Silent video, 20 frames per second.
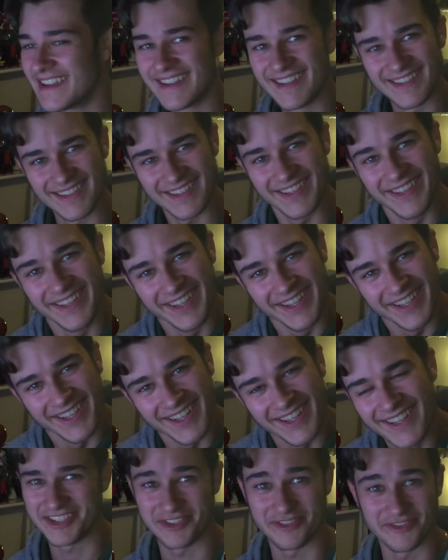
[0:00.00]

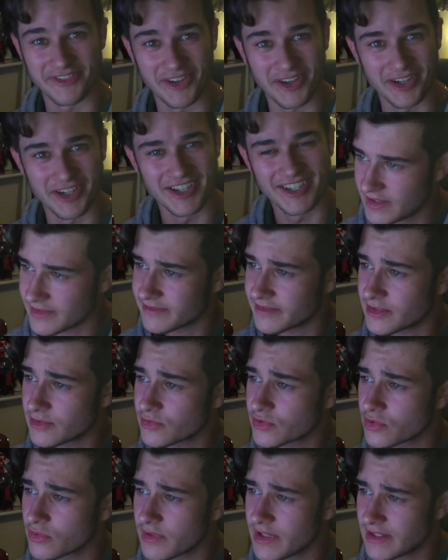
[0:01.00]
I feel
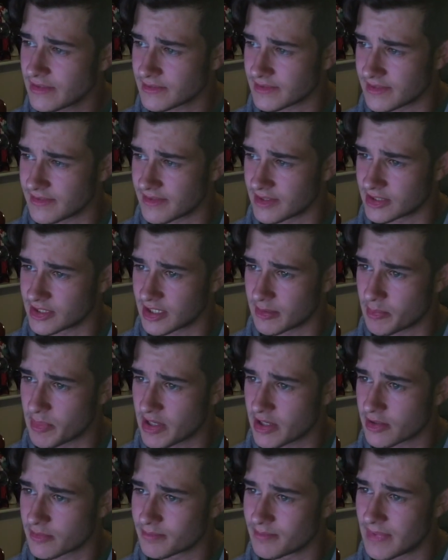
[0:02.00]
so guilty that I pick
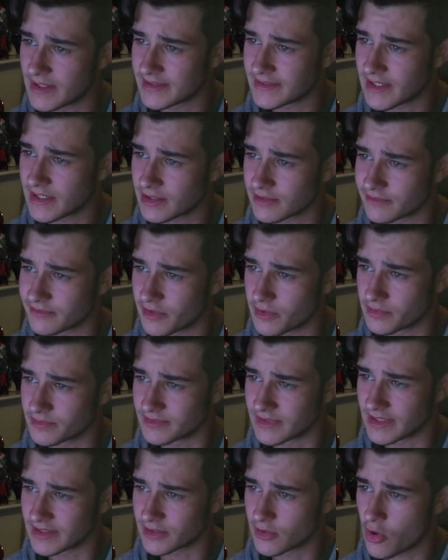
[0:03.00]
up my telephone
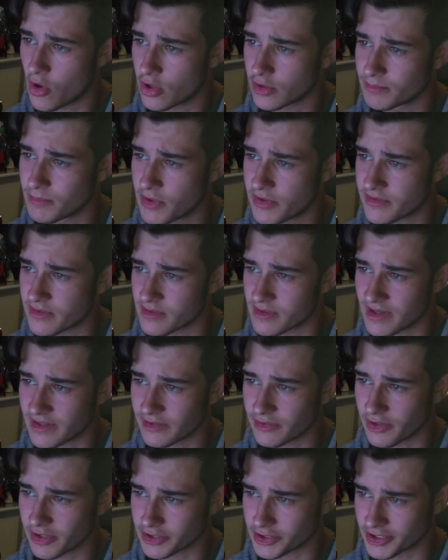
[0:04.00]
and call mother in
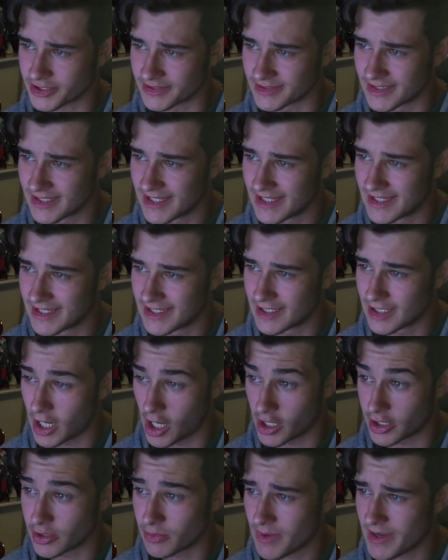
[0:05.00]
Russia. I
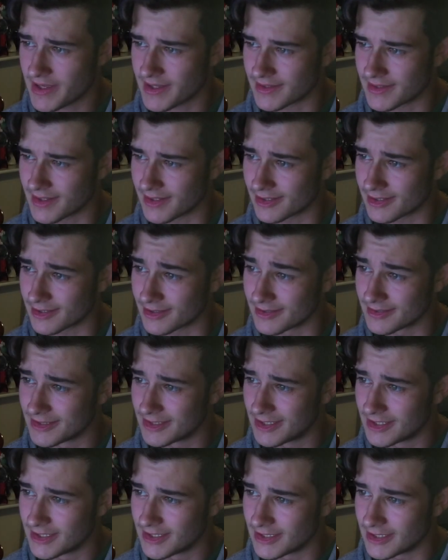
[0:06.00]
awaken her.
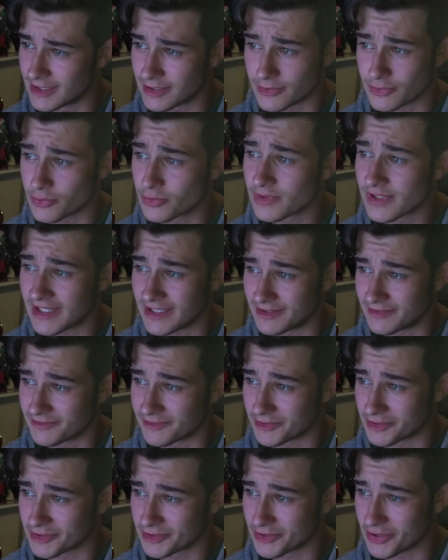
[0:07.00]
It's too late for
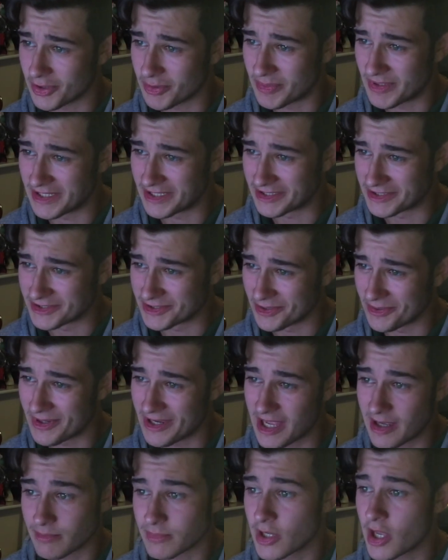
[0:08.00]
stopping, so I
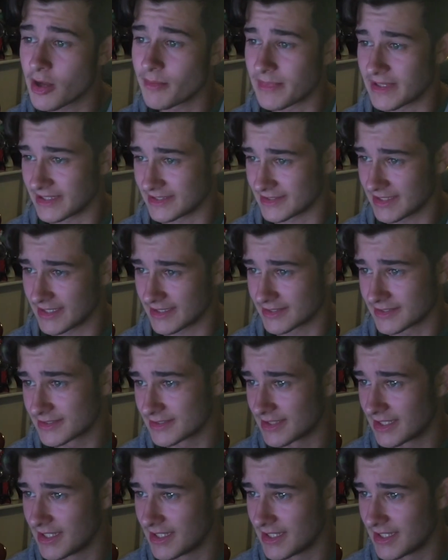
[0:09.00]
am coming sex.